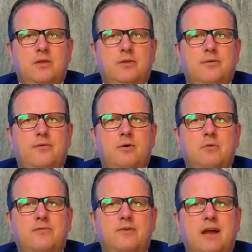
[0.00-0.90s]
The form
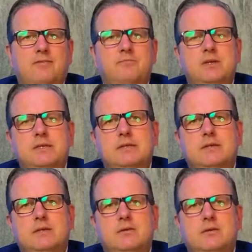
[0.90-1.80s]
of
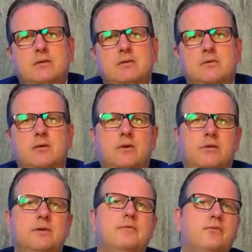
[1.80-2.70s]
government, or
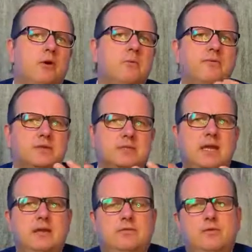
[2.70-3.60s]
the form of the
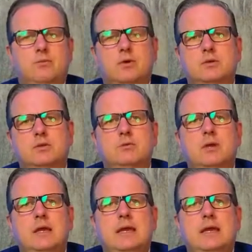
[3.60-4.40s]
state, if you want to,